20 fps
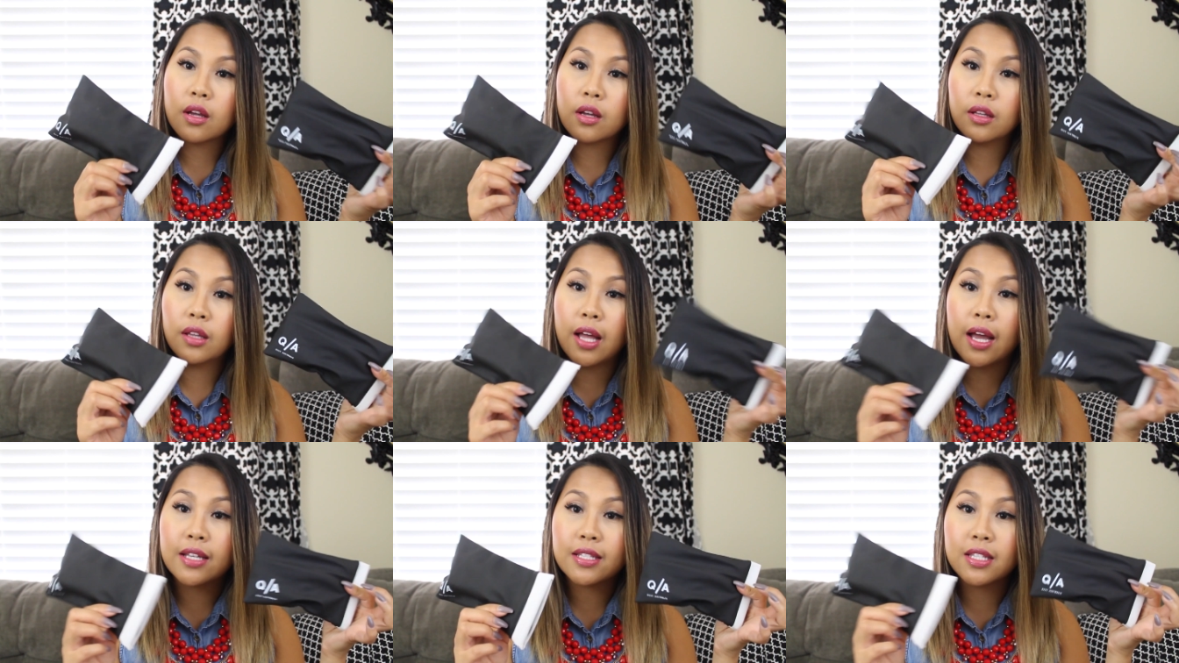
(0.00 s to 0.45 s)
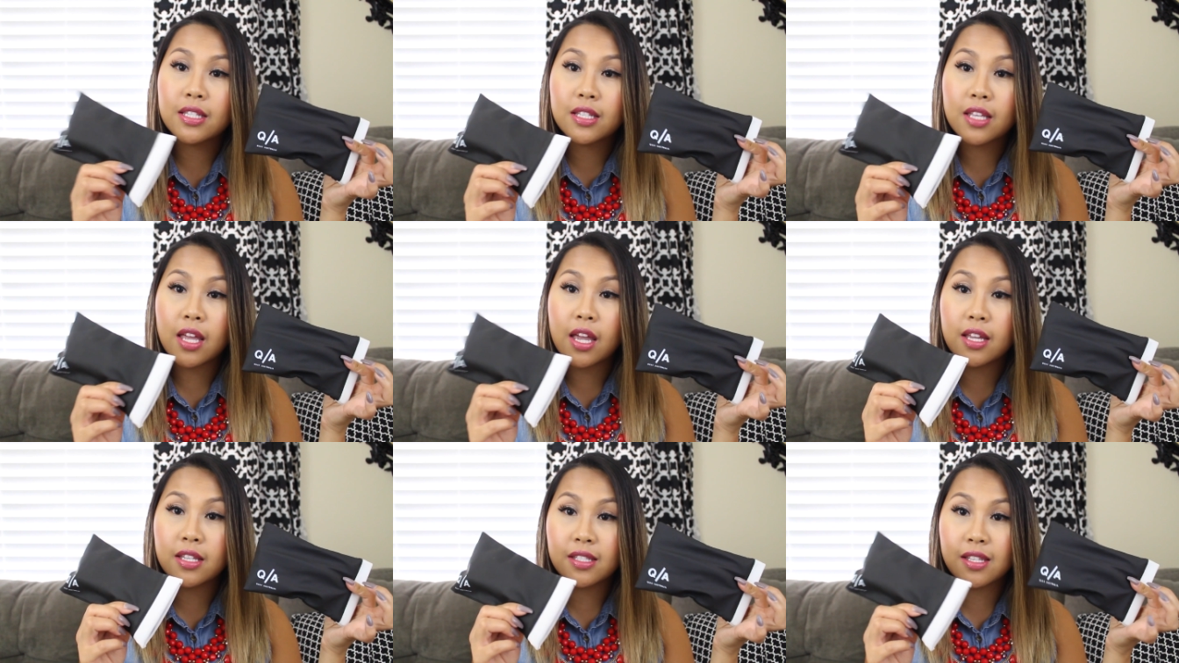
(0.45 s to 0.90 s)
glasses
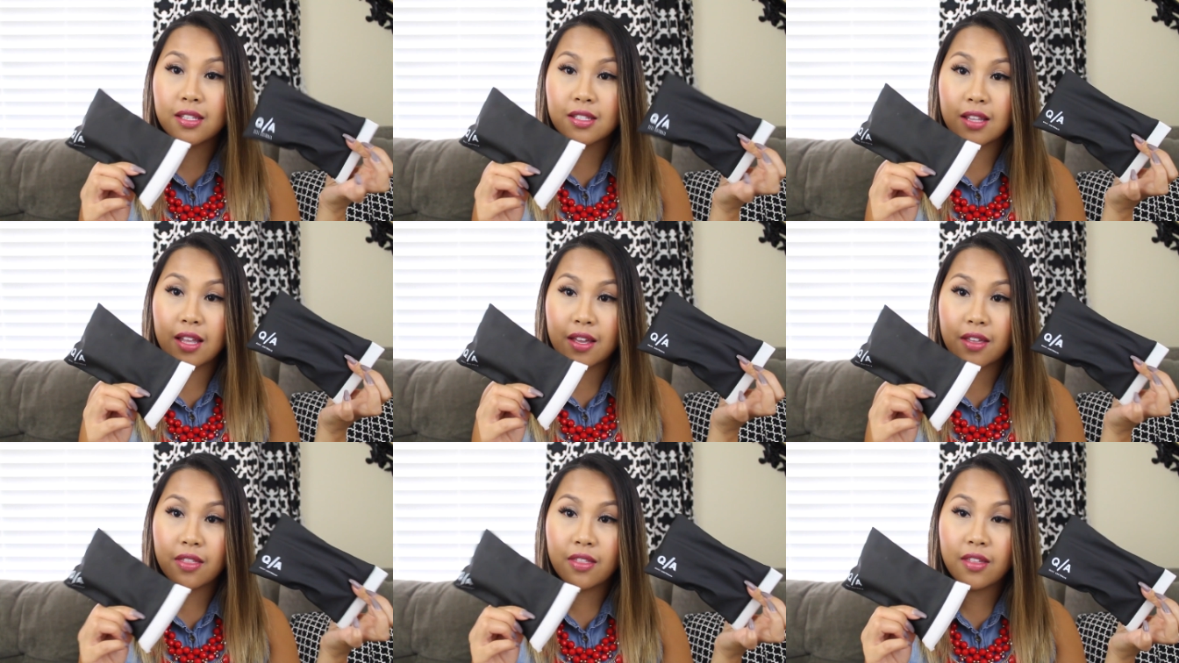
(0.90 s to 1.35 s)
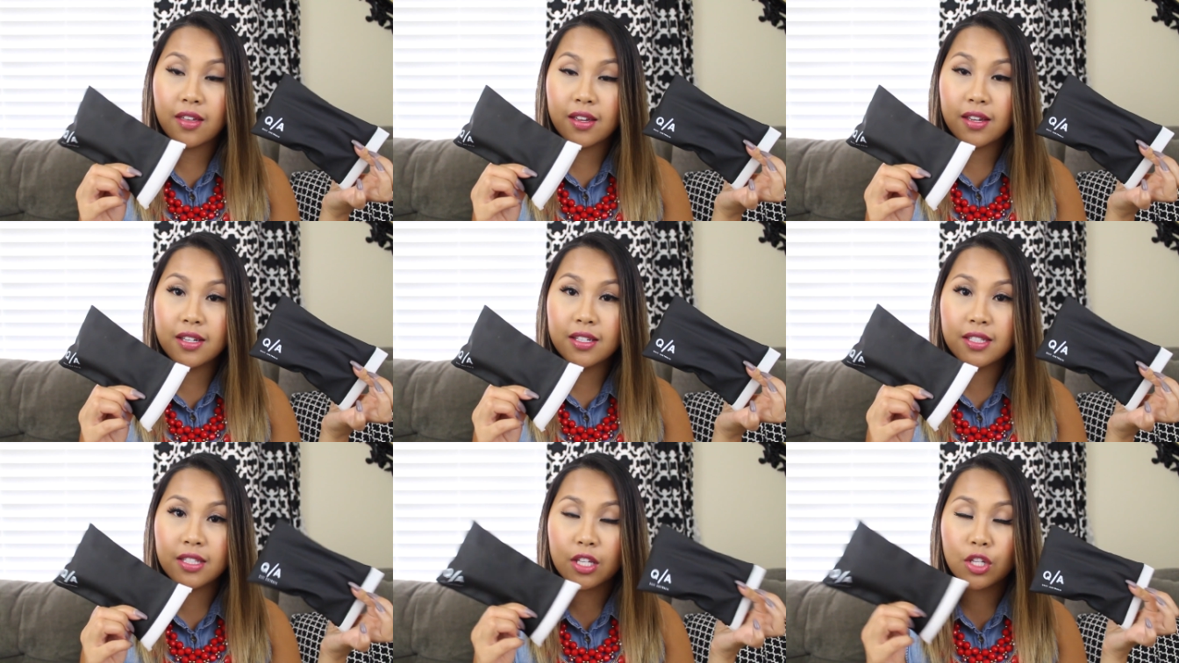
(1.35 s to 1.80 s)
cases like
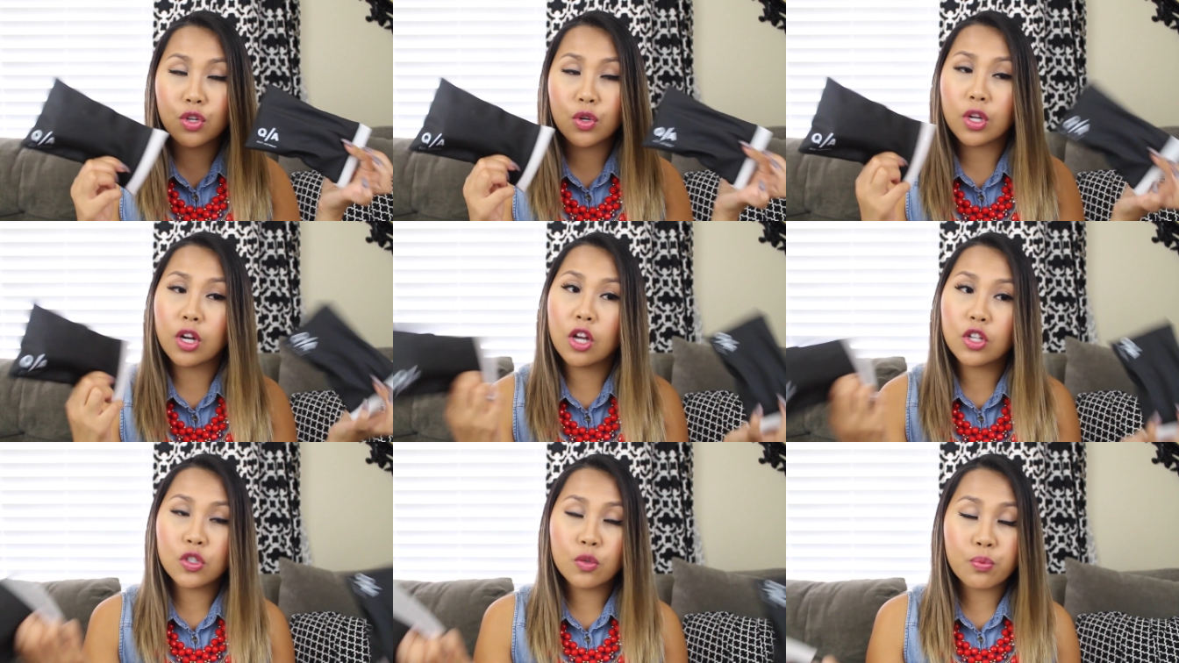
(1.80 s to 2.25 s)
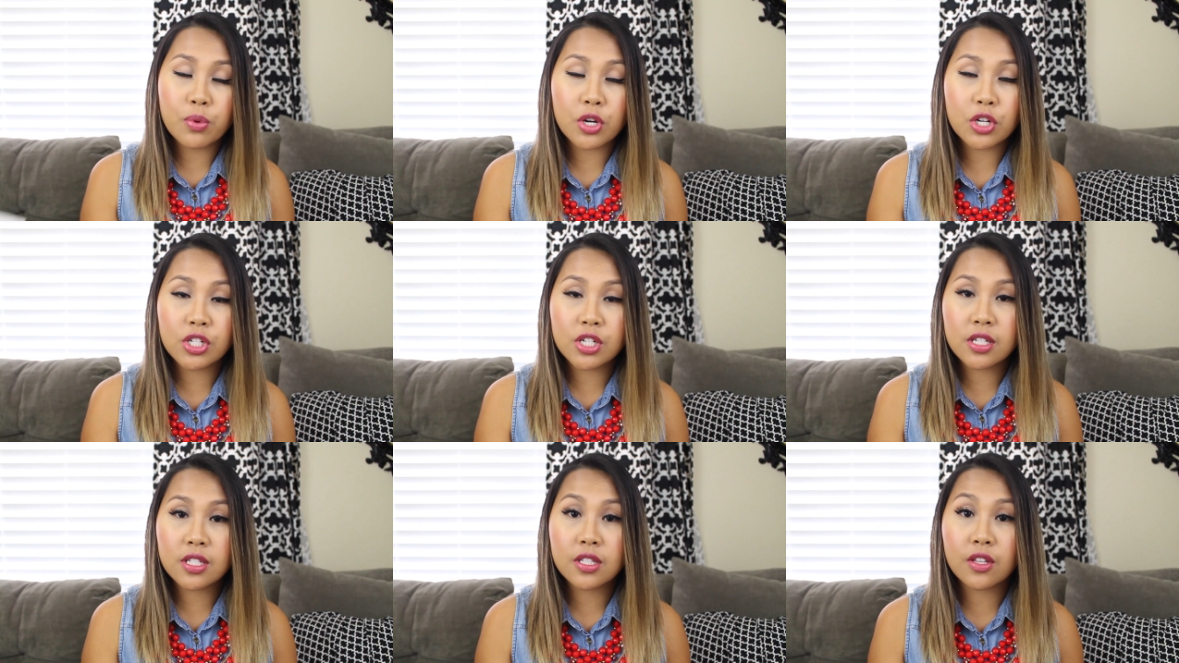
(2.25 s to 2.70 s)
this, and you can also
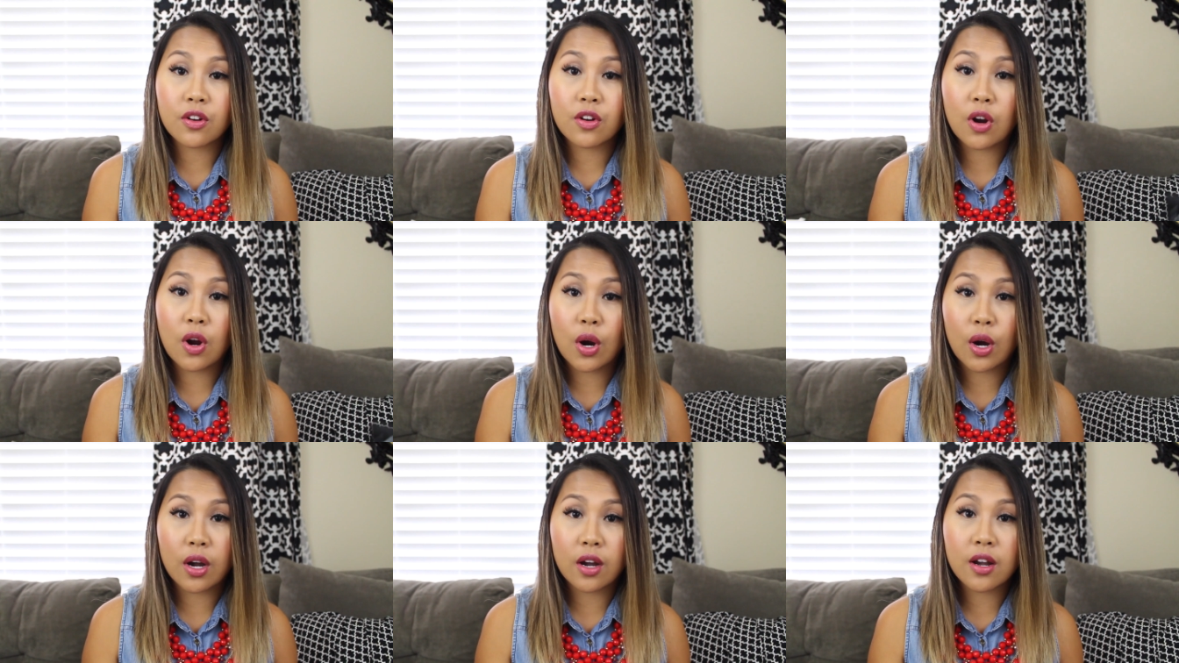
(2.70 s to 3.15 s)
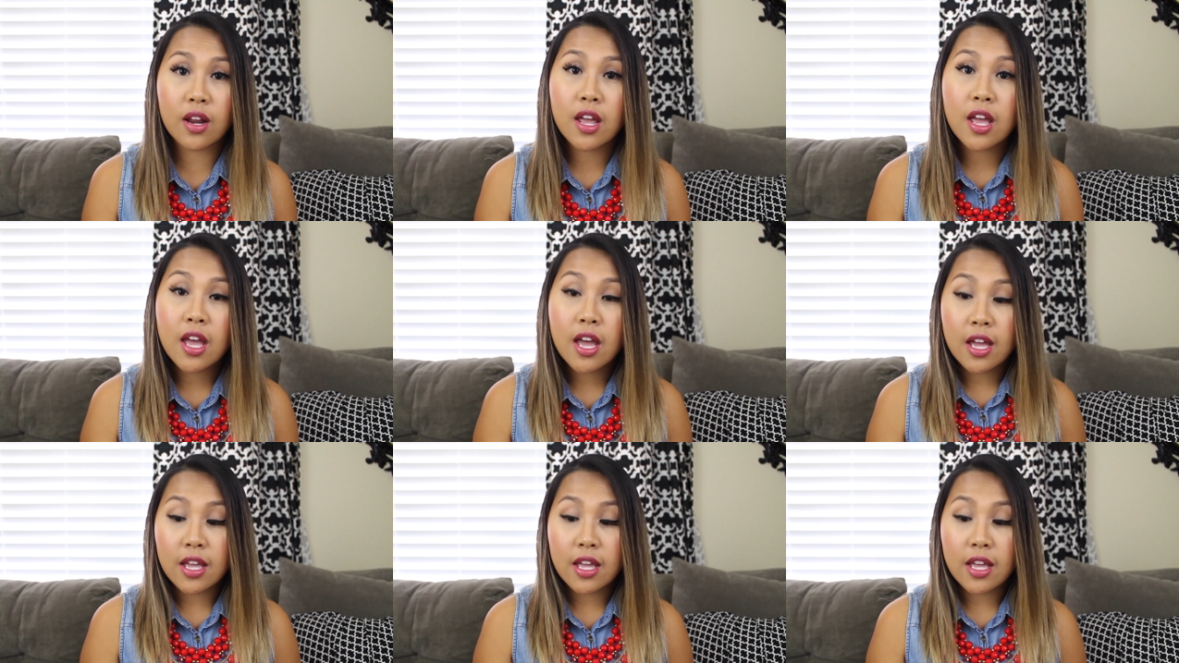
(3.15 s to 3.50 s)
purchase their hard